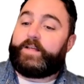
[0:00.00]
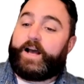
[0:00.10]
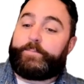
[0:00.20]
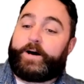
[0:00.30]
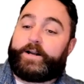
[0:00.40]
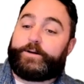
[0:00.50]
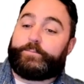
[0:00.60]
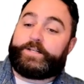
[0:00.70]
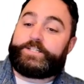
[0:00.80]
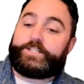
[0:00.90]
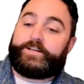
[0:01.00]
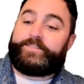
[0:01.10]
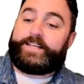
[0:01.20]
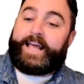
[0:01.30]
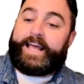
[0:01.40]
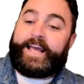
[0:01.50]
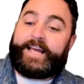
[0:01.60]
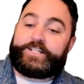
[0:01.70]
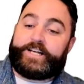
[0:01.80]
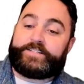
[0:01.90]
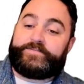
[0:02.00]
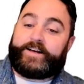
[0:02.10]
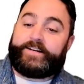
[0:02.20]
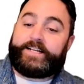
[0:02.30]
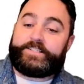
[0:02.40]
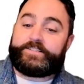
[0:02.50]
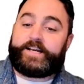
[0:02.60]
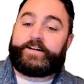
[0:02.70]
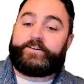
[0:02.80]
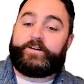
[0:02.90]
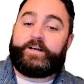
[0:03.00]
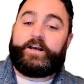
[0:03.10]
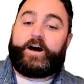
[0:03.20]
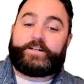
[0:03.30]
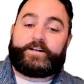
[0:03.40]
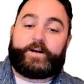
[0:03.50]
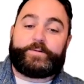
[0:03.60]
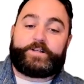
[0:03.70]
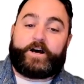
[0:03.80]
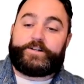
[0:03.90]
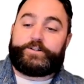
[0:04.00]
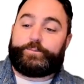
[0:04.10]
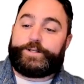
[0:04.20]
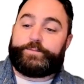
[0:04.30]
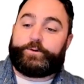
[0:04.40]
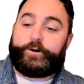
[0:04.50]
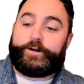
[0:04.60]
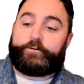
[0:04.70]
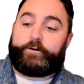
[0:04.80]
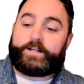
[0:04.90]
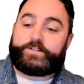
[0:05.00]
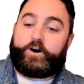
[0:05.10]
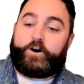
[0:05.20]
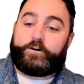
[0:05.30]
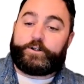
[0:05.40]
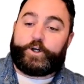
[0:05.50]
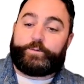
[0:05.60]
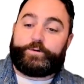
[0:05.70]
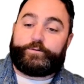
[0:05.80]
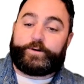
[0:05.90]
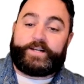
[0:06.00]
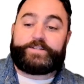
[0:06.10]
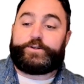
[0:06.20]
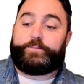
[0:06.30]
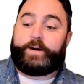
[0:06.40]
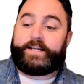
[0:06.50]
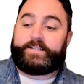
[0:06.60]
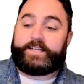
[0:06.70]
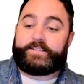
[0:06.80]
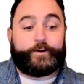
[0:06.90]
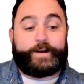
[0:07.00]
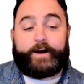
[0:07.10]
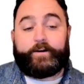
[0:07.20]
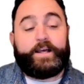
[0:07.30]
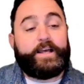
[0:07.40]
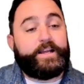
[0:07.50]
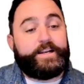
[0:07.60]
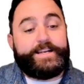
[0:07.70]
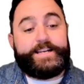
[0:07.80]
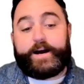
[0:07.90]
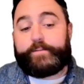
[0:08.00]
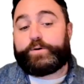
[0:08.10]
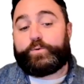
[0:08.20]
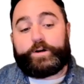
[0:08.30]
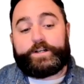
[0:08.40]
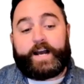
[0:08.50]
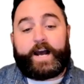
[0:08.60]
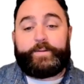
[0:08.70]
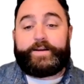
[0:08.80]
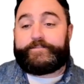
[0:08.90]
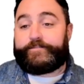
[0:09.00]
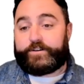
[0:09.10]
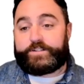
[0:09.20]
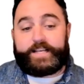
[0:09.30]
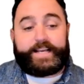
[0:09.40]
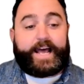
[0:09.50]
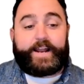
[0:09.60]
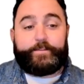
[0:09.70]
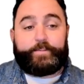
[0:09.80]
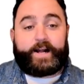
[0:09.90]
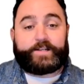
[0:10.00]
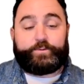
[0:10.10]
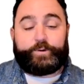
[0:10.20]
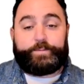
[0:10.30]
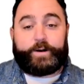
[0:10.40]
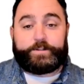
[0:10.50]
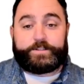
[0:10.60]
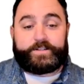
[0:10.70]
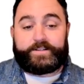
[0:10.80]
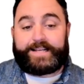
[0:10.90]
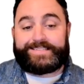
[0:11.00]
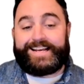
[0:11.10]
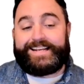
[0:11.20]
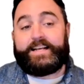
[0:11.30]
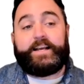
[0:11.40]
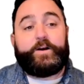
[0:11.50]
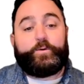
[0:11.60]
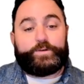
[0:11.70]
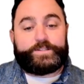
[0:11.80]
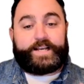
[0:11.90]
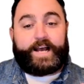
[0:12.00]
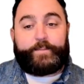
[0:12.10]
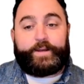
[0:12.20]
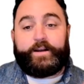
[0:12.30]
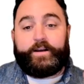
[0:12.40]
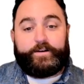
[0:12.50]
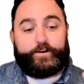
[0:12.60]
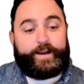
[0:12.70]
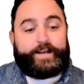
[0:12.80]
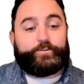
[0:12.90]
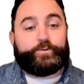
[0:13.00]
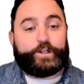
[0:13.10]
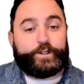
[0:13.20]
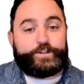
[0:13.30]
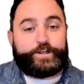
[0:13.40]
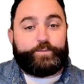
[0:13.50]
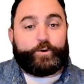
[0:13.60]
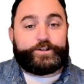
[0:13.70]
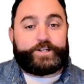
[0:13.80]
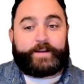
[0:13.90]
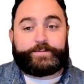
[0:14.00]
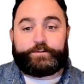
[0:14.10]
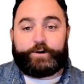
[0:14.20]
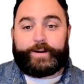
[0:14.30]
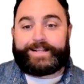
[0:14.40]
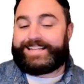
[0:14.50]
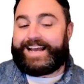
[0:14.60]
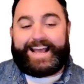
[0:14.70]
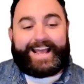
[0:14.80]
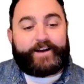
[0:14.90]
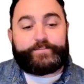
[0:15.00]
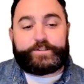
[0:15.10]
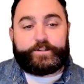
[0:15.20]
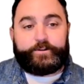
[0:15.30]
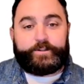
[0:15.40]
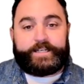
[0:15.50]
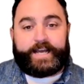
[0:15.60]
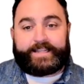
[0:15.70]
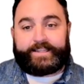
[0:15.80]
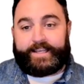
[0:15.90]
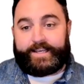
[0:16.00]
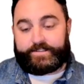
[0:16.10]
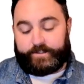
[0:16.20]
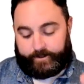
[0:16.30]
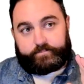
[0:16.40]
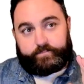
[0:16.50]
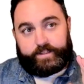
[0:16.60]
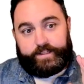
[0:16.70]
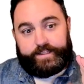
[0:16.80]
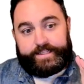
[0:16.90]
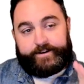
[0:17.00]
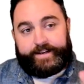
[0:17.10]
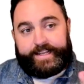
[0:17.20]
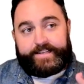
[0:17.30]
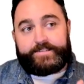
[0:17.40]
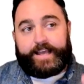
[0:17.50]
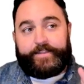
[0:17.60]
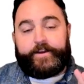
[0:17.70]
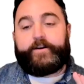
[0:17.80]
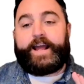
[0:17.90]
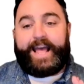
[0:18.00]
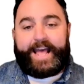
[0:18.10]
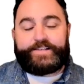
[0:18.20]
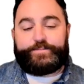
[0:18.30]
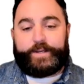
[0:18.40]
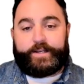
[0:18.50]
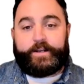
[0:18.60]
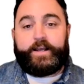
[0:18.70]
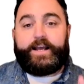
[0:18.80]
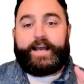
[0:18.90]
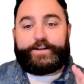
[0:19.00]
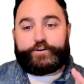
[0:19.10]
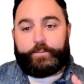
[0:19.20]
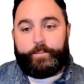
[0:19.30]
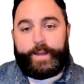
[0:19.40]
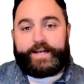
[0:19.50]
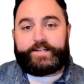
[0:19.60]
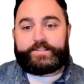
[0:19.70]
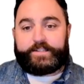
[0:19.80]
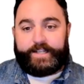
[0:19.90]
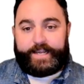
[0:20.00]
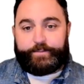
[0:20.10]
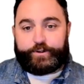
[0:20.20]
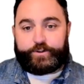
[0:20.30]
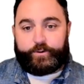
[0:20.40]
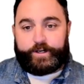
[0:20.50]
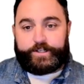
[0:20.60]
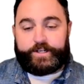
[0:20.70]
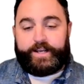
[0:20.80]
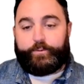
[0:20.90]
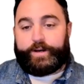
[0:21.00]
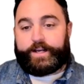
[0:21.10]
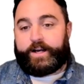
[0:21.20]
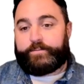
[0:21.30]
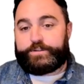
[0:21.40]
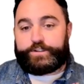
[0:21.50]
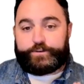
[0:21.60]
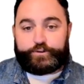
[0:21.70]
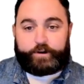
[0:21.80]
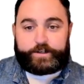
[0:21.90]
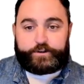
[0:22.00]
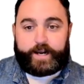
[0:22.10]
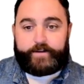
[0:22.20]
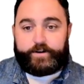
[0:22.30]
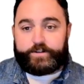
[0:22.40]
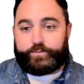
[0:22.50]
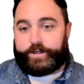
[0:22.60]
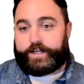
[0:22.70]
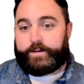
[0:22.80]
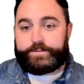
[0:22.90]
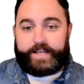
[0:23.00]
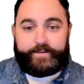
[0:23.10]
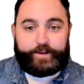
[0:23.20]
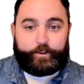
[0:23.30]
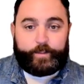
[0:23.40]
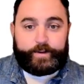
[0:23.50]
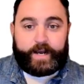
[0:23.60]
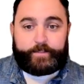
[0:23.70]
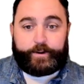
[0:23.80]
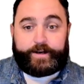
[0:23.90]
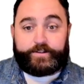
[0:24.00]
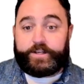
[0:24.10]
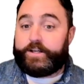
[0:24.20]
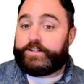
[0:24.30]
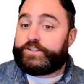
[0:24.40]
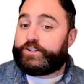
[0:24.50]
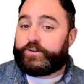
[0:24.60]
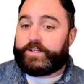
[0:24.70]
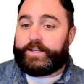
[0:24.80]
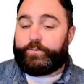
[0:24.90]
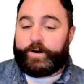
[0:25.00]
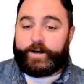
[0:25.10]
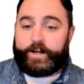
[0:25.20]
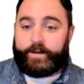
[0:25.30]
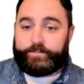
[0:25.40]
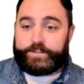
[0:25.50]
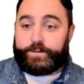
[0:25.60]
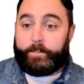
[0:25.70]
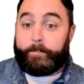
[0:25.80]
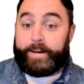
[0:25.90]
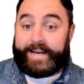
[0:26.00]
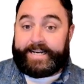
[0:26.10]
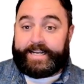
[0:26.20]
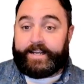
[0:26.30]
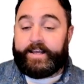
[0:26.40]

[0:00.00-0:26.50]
Upon completion of the AHS validation cycle, autonomous haulage will be deployed across all global Fortescue mining sites. Now, number one comment, first thing out of the box when we published this last night, was the comment, great, we're losing more jobs to robots. Absolutely not the case. Look, there is and there has been a tremendous labor shortage when it comes to truck drivers, when it comes to heavy equipment operators, certainly where it comes to mining.